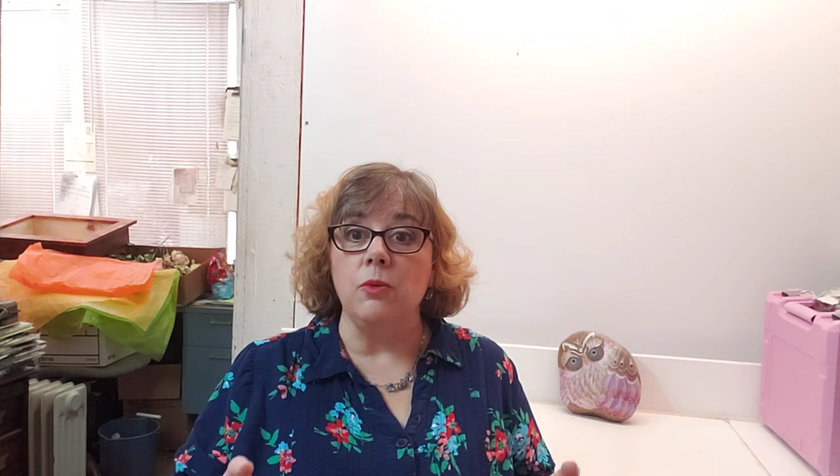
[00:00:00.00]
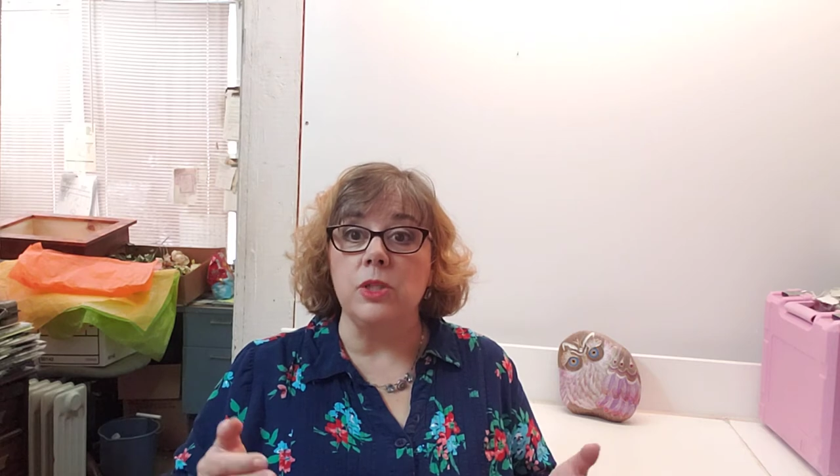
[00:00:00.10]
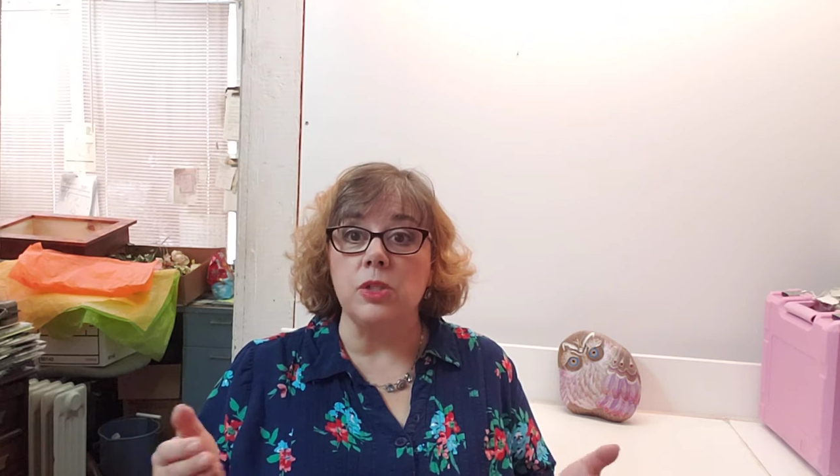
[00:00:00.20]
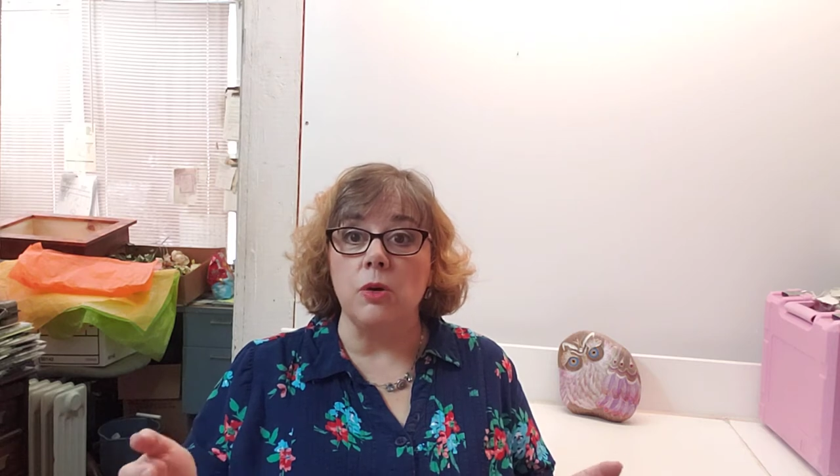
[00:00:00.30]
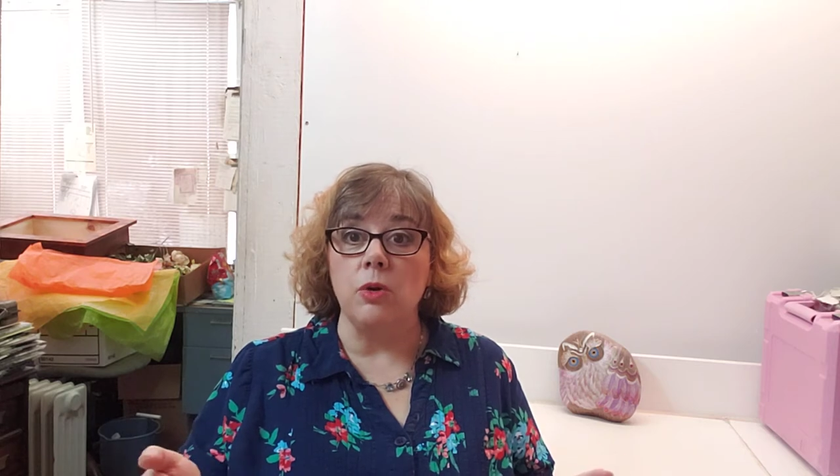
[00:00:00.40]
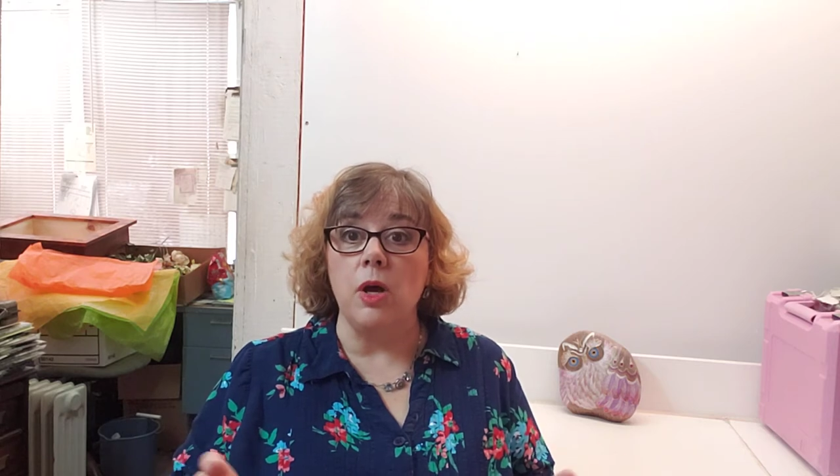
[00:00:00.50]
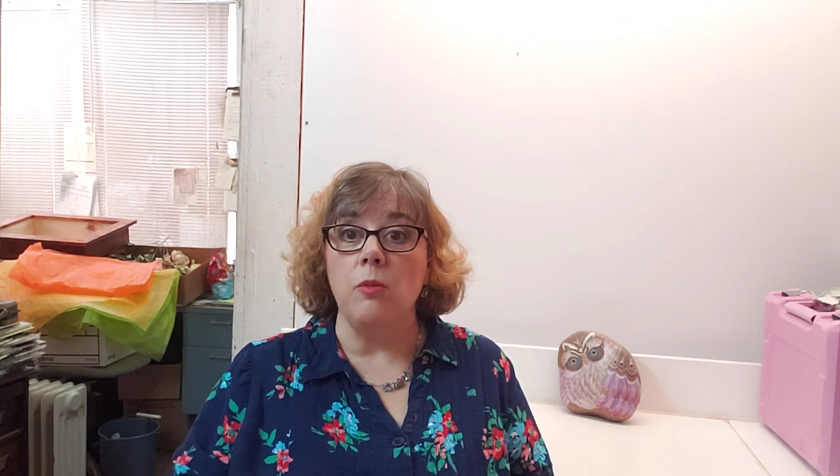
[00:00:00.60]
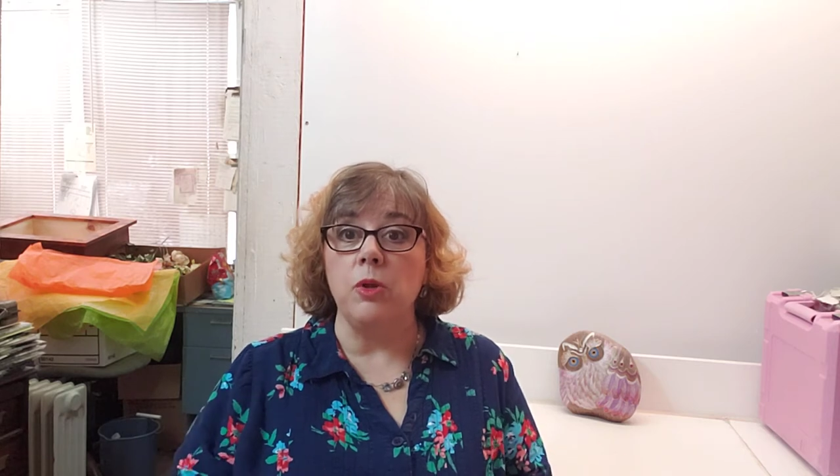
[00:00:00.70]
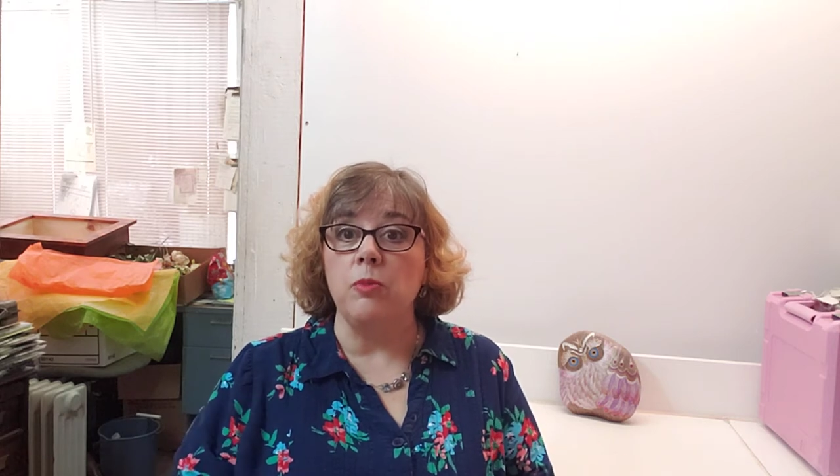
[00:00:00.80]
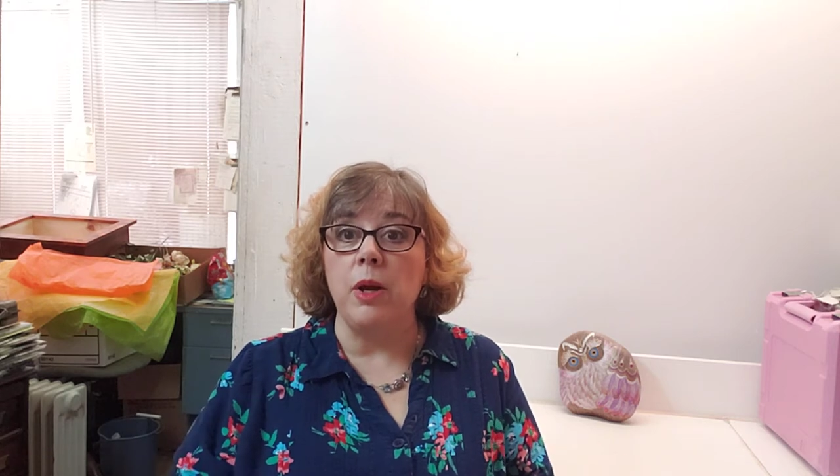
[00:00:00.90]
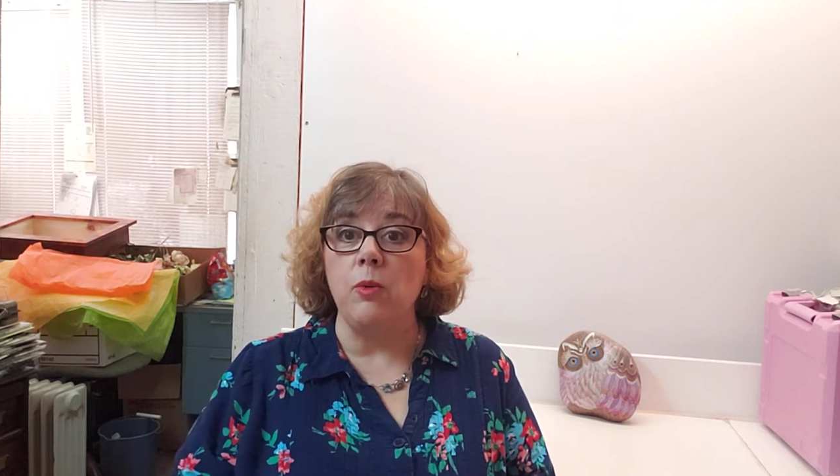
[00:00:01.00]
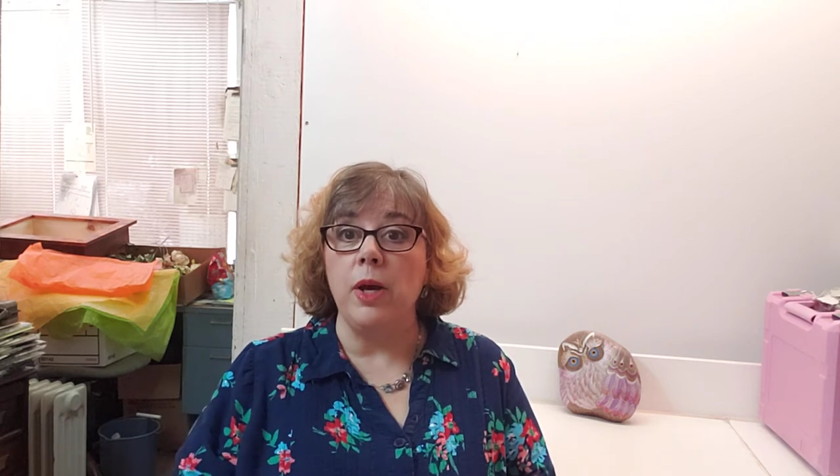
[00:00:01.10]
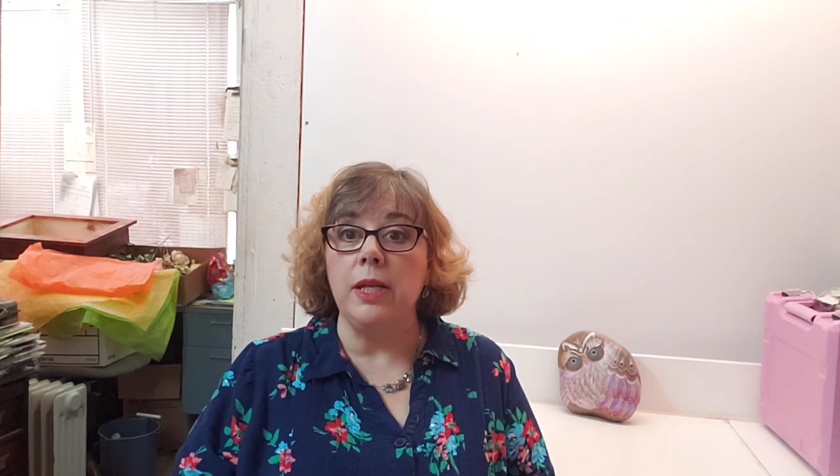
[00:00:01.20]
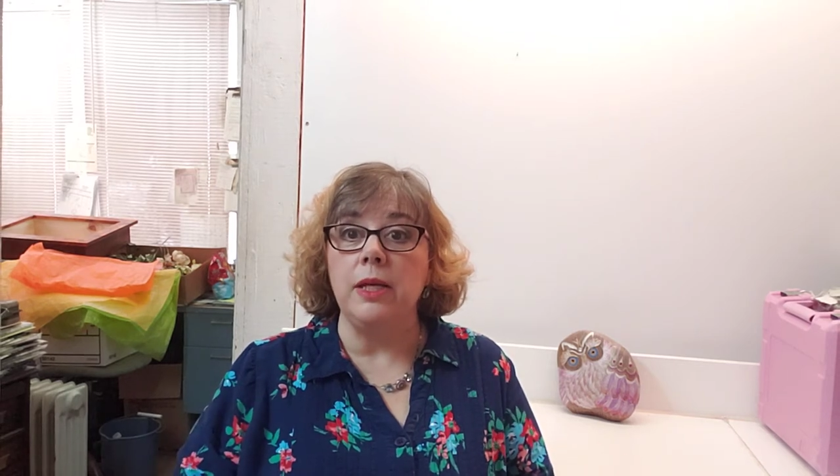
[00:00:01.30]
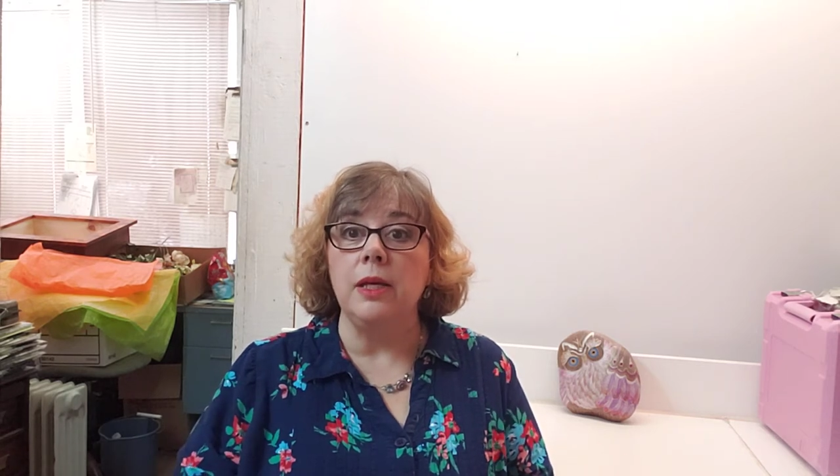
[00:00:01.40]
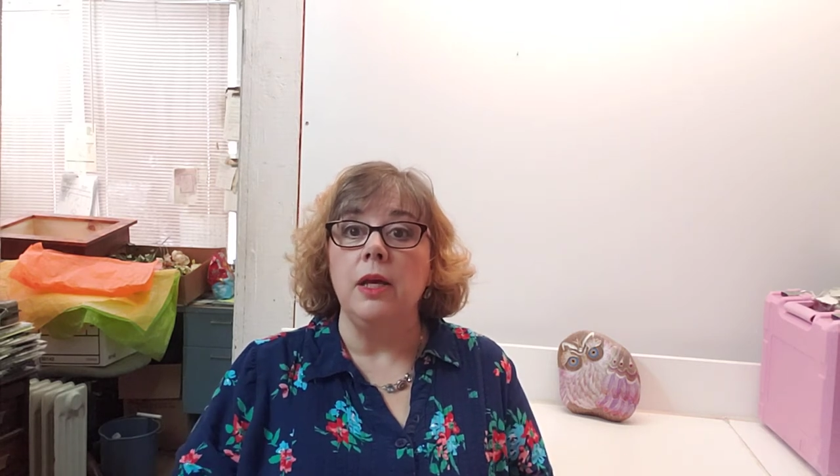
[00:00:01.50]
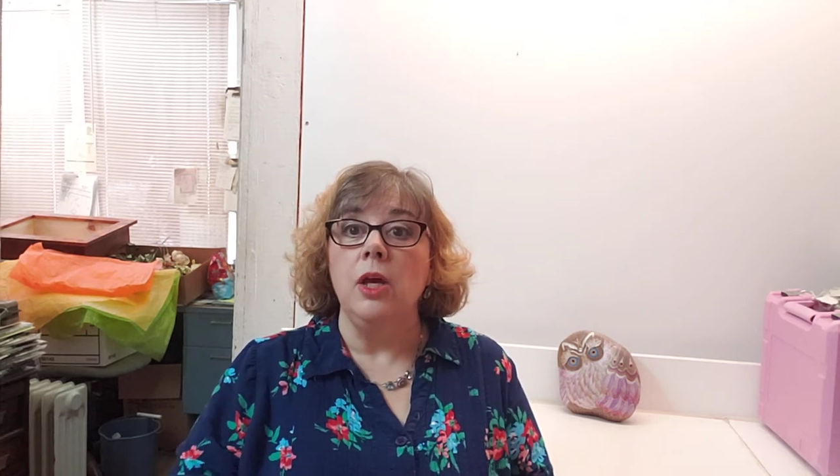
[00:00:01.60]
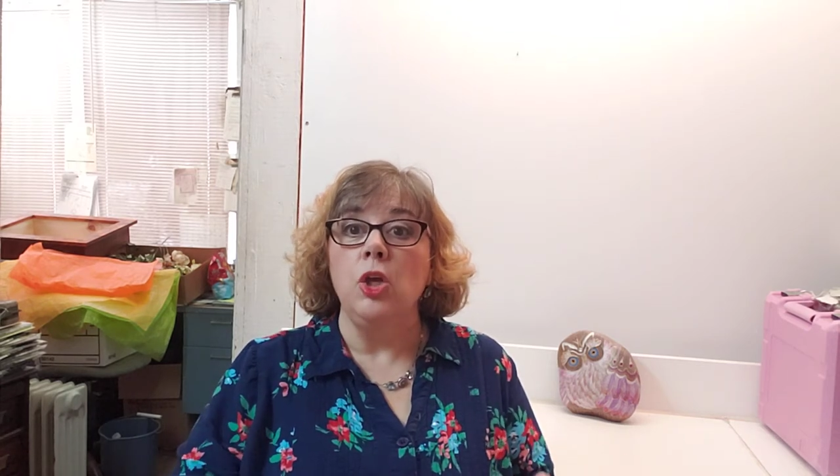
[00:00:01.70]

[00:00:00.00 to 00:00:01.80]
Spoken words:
what's going on with my wedding?